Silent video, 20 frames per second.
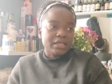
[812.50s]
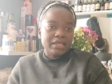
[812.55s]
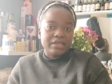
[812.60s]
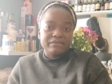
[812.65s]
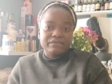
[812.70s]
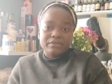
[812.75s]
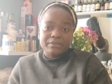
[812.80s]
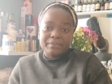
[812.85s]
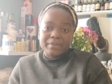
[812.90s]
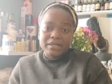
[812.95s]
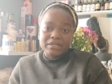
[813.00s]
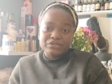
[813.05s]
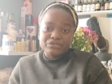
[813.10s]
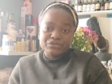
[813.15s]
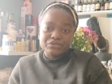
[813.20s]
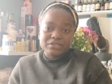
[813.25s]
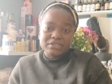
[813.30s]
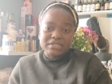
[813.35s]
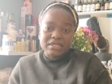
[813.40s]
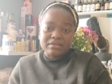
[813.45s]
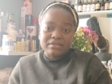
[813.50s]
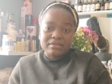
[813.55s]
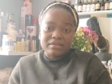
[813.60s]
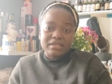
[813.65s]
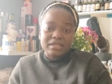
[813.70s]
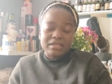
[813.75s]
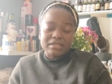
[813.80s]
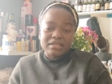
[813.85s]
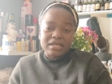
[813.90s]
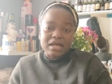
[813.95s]
If the boundaries are the
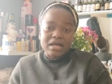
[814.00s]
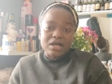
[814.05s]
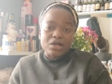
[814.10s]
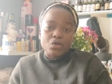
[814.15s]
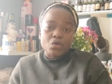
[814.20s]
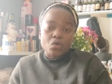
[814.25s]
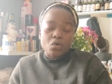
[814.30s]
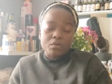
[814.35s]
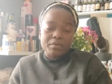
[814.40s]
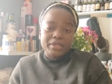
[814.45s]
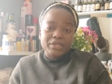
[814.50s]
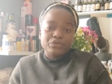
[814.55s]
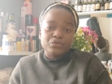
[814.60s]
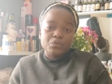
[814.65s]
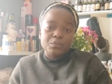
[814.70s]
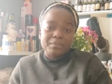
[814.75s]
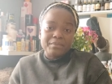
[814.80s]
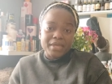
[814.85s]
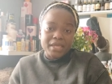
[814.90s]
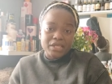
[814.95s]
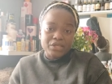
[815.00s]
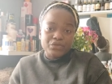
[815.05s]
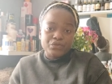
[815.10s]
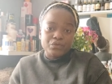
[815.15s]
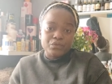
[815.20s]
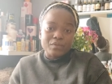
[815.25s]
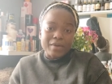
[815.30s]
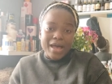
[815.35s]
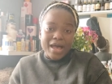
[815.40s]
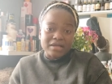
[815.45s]
thing that are going to make
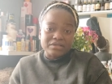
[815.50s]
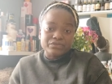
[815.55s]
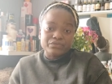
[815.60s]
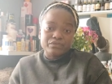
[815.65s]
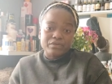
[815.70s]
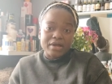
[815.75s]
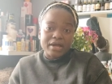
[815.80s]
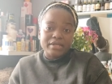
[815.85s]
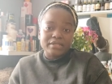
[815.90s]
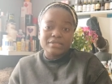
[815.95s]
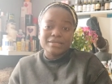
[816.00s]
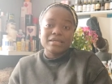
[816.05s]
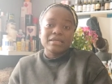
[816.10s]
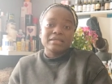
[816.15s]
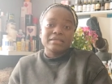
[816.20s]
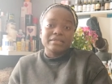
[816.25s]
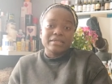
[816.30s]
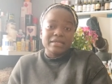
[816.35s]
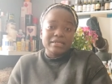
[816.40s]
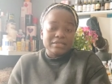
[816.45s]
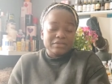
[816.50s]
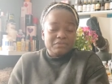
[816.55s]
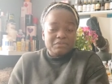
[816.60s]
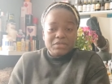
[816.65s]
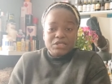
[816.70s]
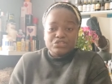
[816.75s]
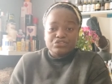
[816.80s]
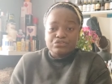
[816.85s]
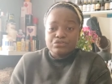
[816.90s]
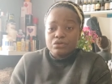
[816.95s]
you act right, then it
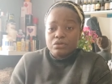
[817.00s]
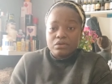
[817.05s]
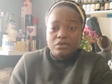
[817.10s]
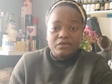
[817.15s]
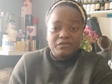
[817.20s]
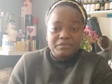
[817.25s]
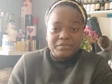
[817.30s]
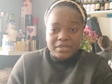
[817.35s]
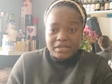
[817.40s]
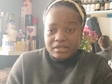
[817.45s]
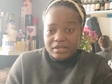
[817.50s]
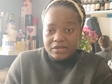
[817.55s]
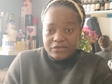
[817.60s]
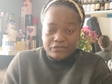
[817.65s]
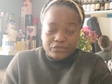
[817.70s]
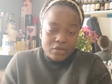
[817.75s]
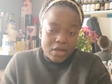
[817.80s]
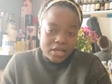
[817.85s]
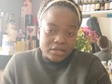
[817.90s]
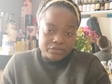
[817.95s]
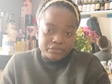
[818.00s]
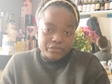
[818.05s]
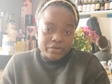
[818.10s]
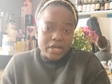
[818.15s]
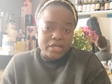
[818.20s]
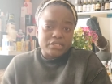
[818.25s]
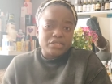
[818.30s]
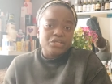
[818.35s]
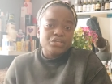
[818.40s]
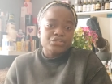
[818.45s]
means you don't love me enough to act
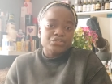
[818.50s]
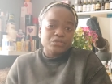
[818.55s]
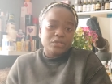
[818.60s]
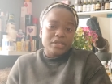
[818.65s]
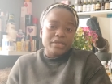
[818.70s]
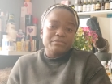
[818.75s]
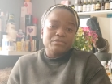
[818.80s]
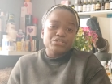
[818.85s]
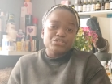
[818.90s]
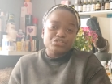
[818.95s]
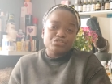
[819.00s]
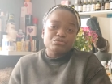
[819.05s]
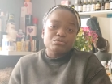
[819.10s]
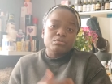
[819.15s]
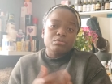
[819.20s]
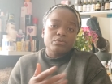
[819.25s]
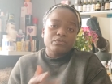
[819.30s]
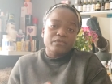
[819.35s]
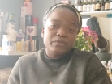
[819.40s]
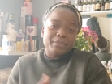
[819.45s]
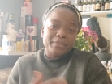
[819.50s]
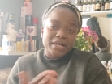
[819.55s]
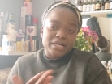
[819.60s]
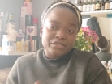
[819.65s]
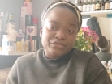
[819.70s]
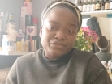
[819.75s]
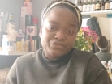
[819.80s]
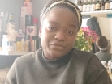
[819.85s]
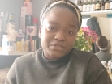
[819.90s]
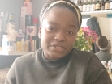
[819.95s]
right. So let me just remove the
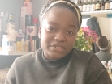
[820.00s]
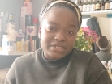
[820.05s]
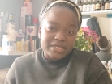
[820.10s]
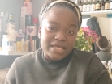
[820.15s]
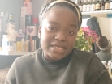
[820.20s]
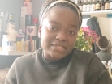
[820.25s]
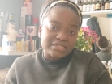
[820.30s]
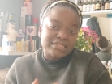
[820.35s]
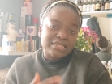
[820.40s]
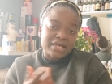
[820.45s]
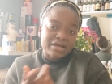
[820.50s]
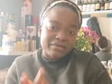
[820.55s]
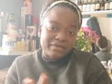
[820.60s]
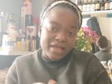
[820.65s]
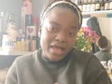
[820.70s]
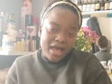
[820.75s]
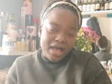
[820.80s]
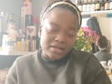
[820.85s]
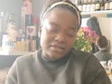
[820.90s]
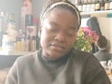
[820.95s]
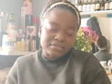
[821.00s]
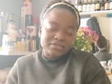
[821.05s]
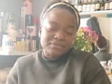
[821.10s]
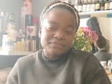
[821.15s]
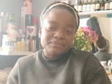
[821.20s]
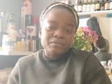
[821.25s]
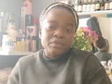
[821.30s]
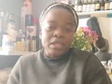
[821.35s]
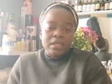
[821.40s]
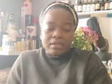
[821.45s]
boundaries and see how you act.
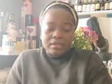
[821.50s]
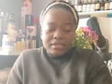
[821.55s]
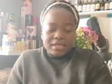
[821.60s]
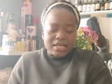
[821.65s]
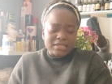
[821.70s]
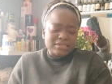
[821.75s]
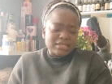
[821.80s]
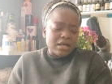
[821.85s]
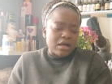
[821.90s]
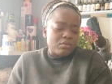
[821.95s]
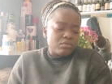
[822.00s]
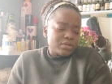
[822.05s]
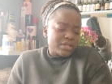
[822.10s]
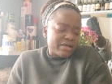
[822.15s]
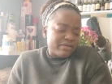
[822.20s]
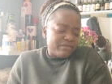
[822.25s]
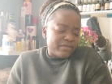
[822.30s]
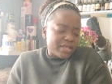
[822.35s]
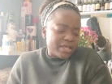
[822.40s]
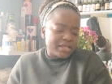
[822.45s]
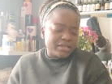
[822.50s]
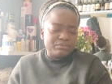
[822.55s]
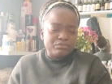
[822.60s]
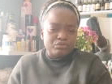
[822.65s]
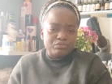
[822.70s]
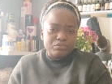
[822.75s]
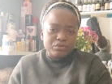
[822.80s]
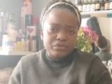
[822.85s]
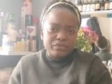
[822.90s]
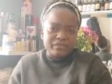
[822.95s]
Yes, I would have let him
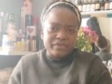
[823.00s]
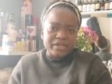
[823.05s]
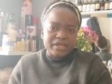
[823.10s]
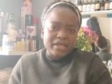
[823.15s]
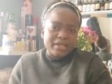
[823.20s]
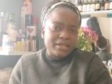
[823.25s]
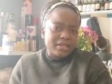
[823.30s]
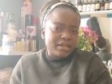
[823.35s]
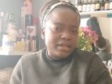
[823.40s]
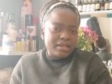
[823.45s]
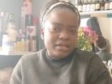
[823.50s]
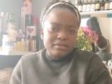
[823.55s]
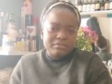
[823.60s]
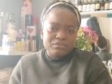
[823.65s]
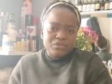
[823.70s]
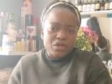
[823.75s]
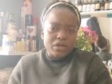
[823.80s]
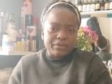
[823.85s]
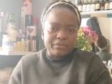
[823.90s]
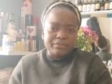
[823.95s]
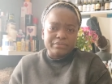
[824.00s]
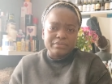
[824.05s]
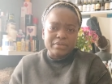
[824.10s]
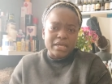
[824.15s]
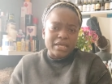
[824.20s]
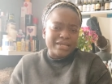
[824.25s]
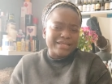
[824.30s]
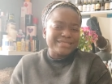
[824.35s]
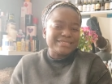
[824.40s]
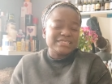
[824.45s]
remove it and then let him go
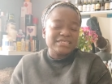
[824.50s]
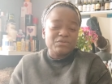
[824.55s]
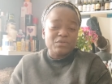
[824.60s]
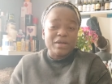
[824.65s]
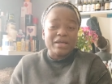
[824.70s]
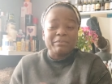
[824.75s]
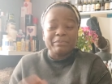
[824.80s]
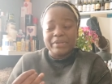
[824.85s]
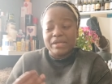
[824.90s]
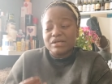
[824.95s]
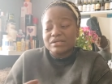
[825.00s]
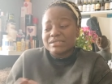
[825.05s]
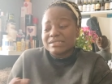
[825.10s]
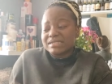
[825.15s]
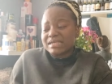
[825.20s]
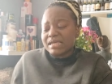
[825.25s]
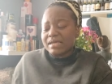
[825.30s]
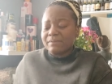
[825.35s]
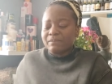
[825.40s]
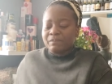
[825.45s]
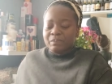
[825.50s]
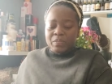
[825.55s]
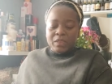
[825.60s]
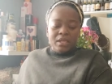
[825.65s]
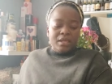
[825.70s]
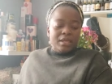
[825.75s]
and then see what because see